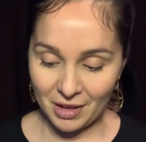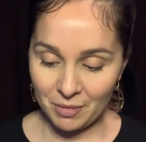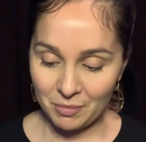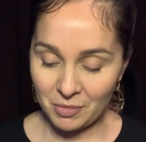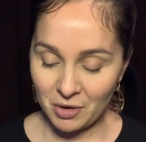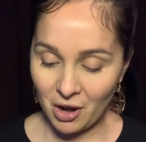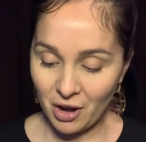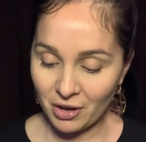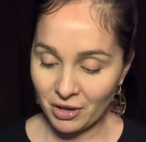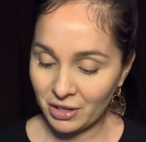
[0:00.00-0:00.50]

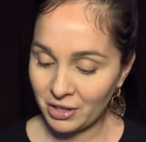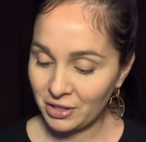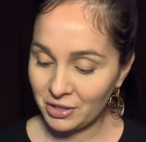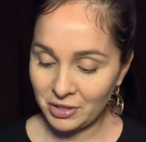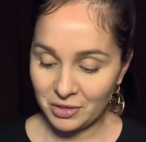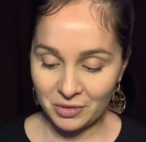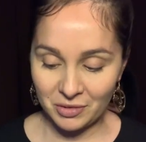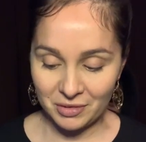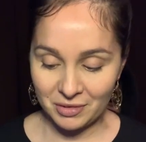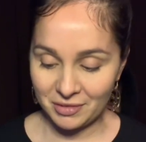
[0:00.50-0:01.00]
not gonna
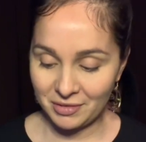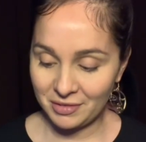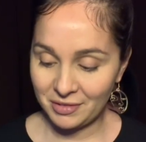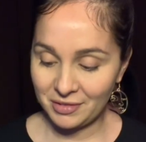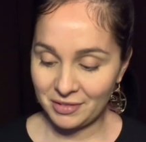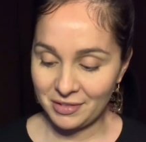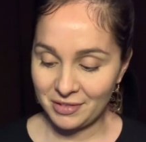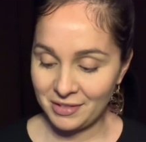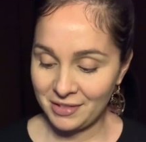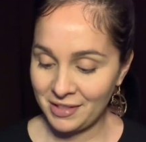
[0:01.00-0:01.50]
do
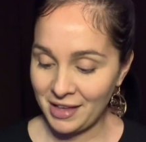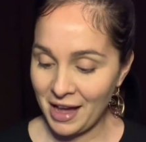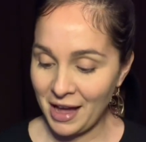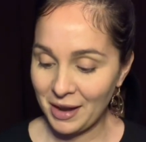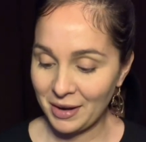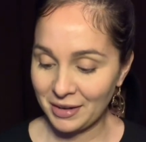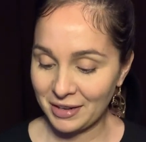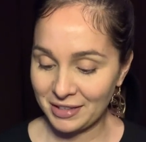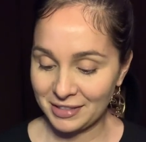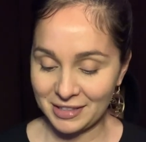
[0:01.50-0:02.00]

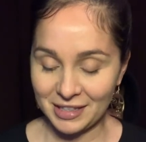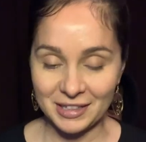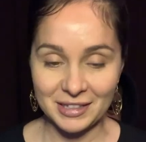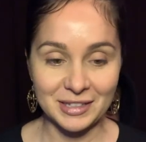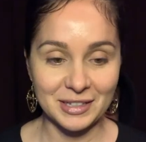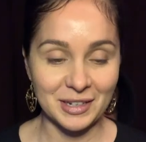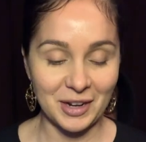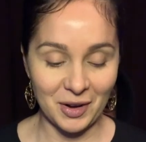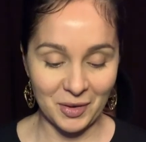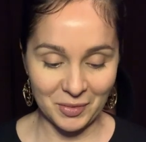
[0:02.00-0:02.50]
that because
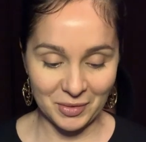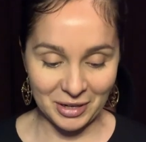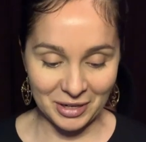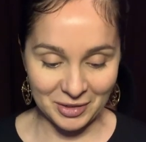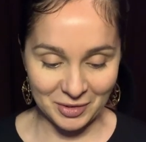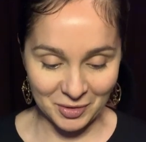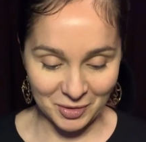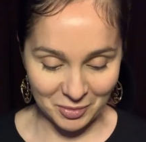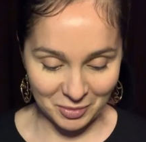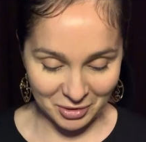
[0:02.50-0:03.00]
that's not what I
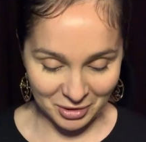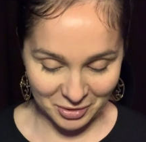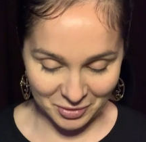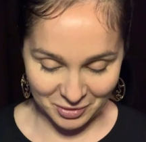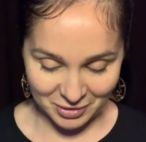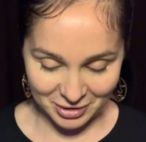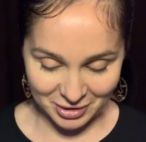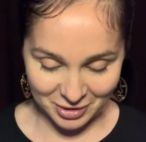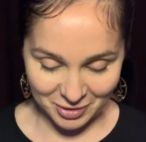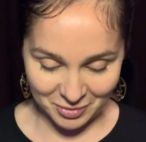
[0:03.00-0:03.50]
normally
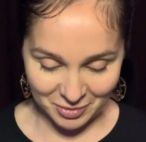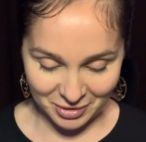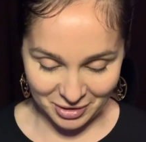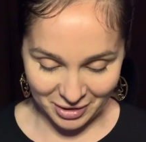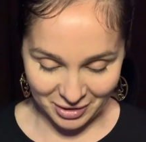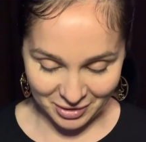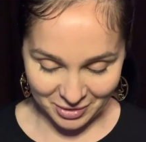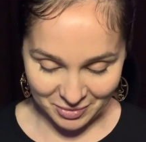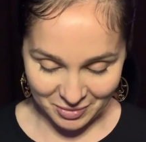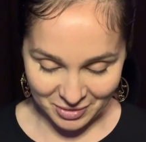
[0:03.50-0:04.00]
would do, but
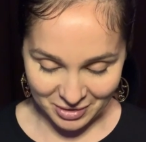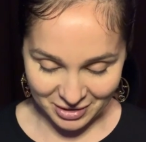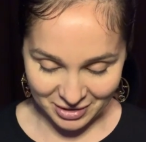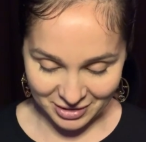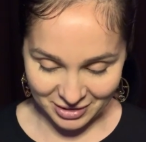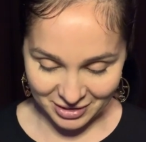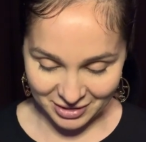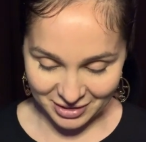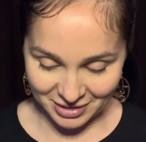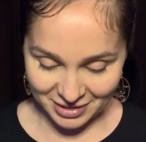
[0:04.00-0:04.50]
I'm gonna
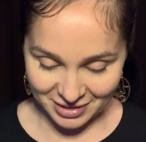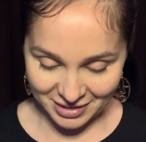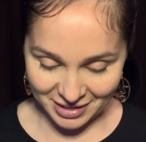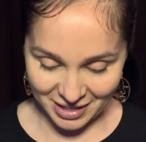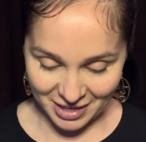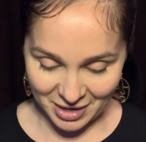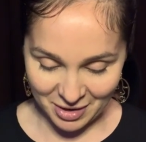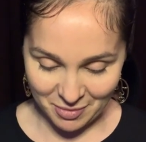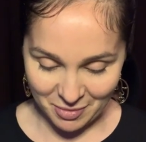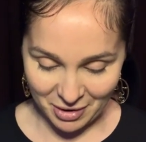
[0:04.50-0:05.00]
just
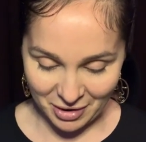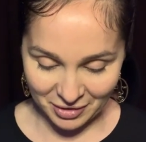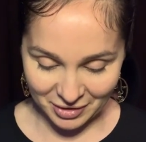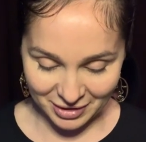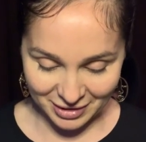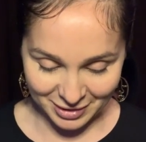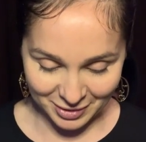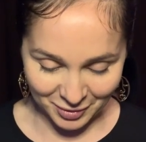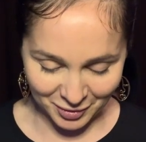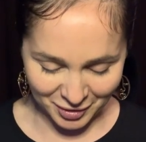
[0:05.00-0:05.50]
think about
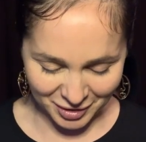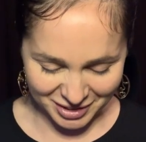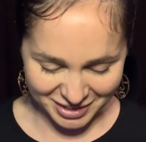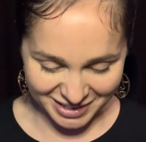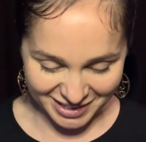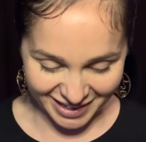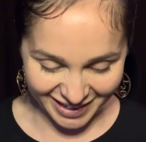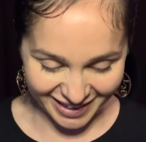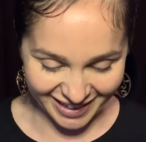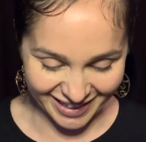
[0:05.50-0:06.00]
this for a
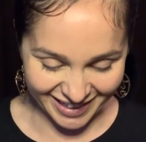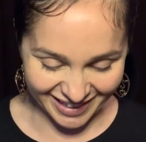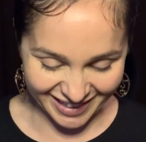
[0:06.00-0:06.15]
second.